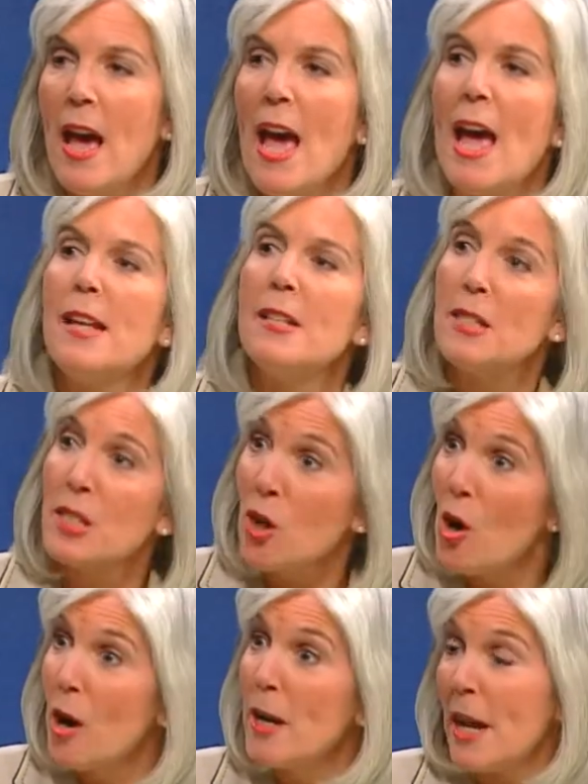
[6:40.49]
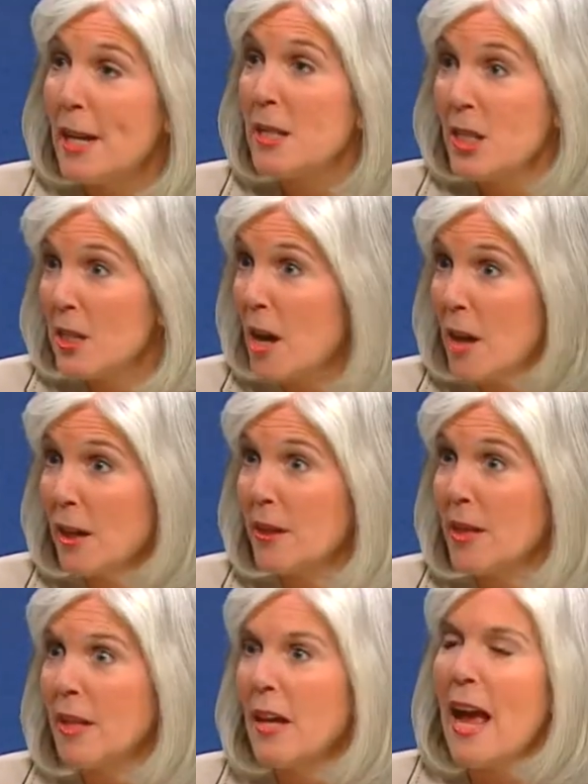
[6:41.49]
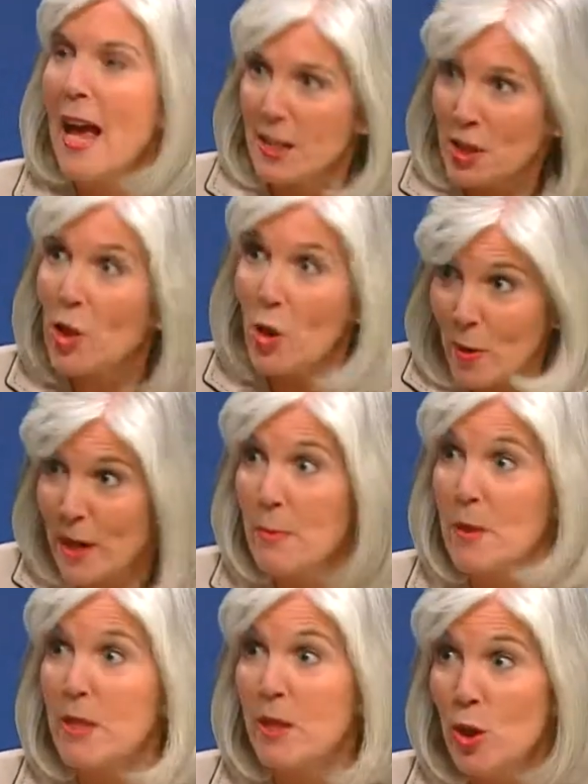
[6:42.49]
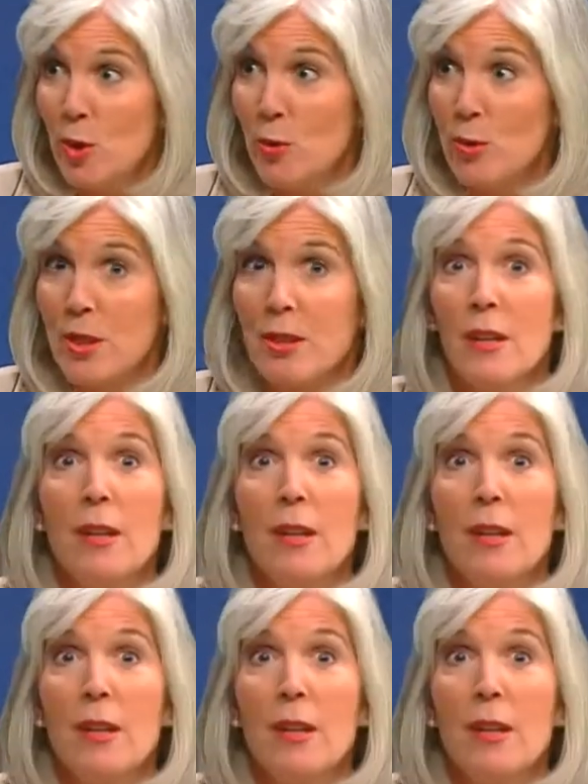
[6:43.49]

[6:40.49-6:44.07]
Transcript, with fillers: and discard any stock that hasn't already been used.